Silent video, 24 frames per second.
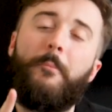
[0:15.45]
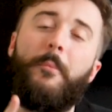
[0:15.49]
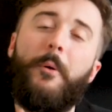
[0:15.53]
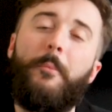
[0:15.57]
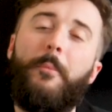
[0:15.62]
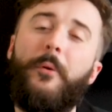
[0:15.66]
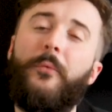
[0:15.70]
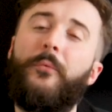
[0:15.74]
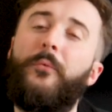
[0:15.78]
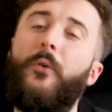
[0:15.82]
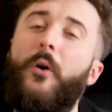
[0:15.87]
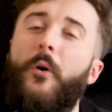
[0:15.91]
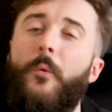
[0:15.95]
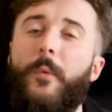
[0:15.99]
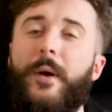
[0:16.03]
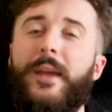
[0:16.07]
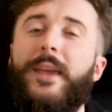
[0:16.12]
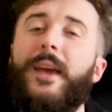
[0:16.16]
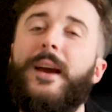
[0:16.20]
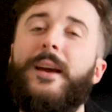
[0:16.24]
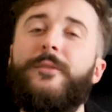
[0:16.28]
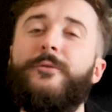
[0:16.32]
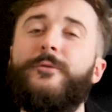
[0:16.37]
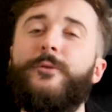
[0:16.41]
But before we
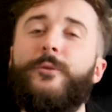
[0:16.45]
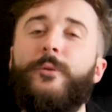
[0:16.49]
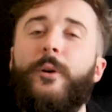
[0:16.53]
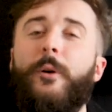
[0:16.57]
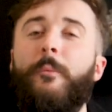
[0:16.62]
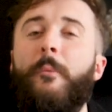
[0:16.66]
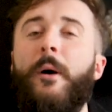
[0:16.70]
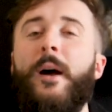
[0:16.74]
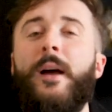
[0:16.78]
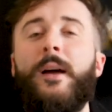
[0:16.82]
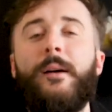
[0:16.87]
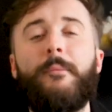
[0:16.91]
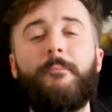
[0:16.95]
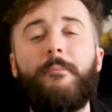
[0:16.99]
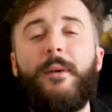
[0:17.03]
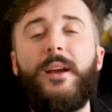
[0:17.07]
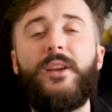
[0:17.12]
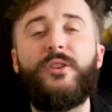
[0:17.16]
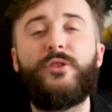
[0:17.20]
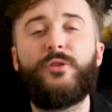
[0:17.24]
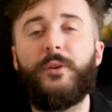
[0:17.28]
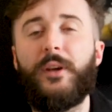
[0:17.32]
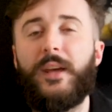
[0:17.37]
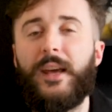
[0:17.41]
get into them,
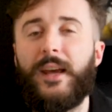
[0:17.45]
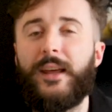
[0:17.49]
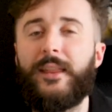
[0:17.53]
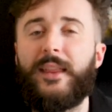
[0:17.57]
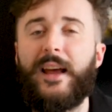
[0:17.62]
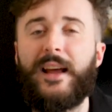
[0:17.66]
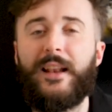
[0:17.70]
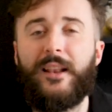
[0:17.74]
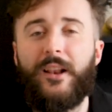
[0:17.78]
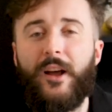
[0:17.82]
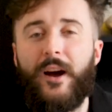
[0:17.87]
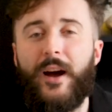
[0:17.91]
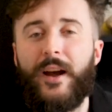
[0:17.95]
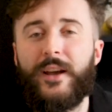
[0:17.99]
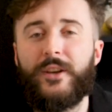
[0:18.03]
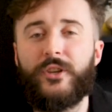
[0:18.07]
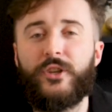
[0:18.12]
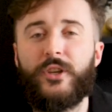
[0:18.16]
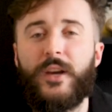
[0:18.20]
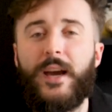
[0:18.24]
make sure you hit that like,